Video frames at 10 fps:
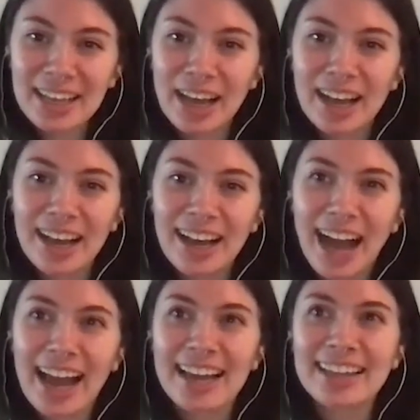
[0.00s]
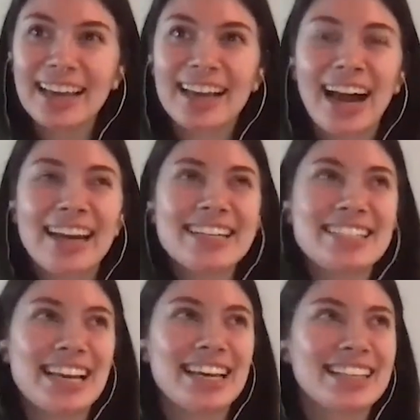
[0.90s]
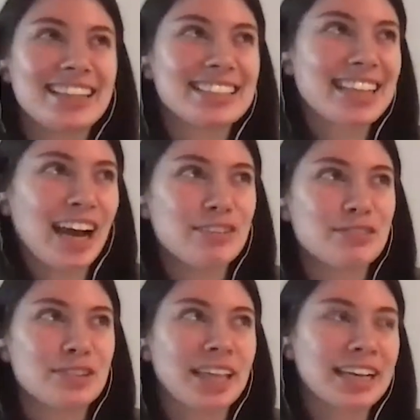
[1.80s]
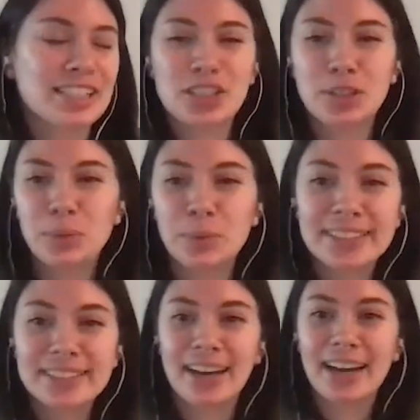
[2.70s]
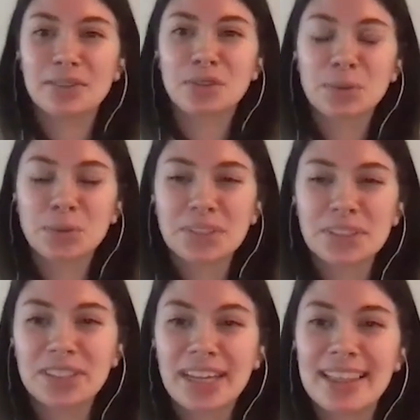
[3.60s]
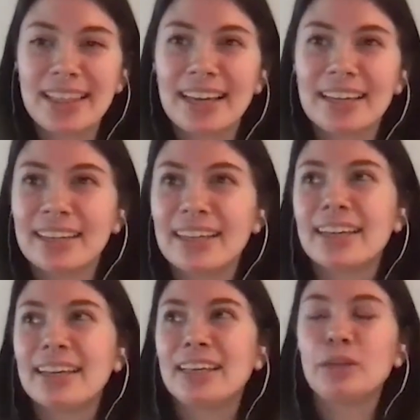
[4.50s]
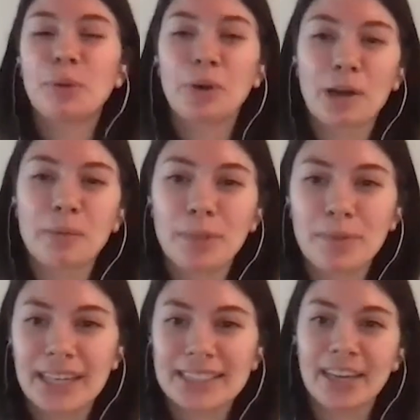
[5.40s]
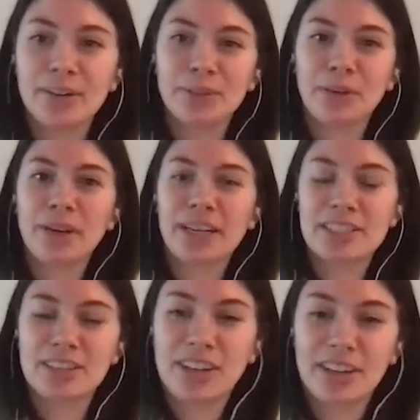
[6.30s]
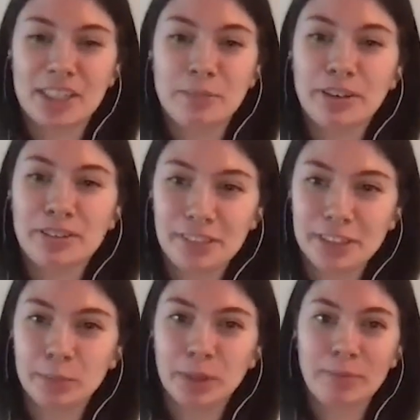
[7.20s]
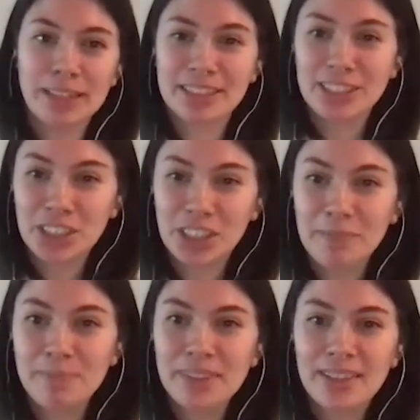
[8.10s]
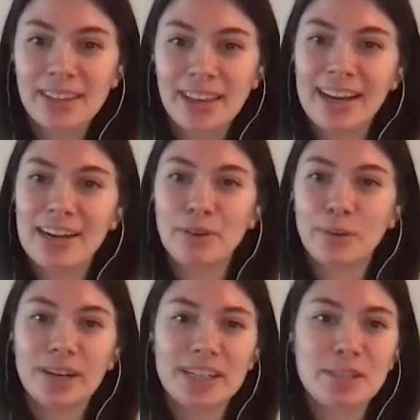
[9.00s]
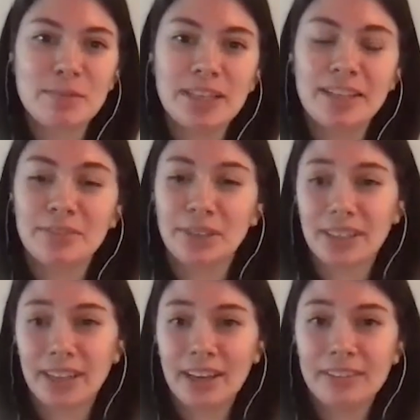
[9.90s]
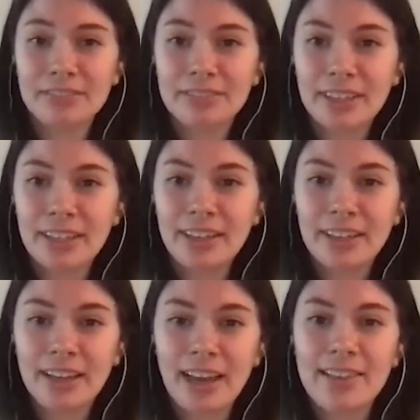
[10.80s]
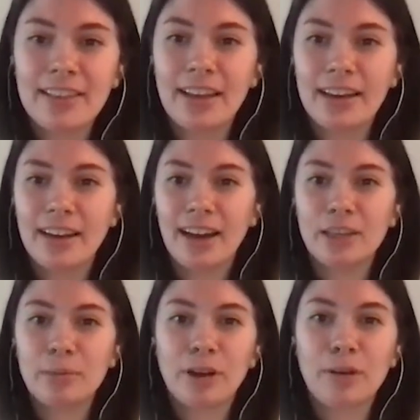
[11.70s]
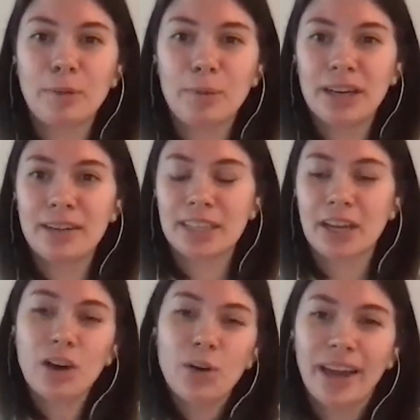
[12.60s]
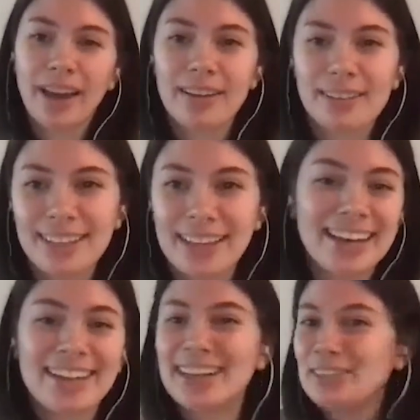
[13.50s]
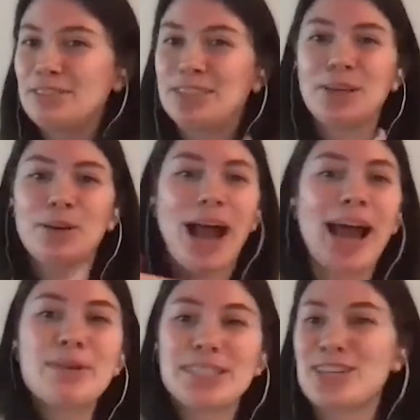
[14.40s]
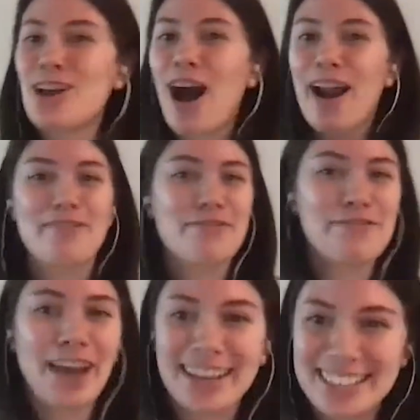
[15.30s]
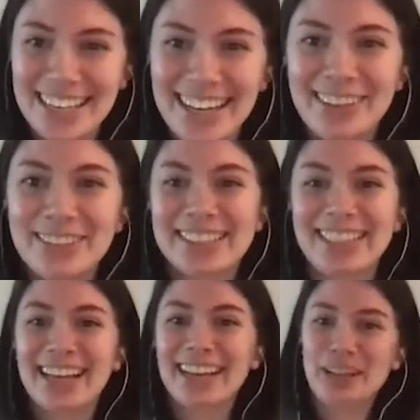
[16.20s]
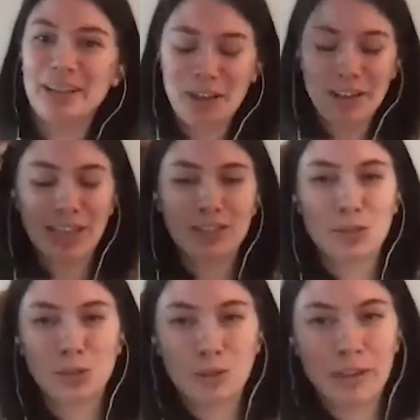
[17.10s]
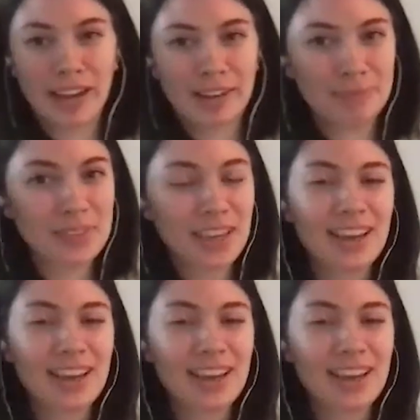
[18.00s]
Uh, I like kind of dated this guy for like two weeks in high school, and then he broke up with me because I only wanted to talk to him on Facebook Messenger and I never okay. wanted to meet in real life. Aww. And then mm. he broke up with me and I was like, okay. Like, and zero, I was not affected. I was Whatever. like, that's cool, man.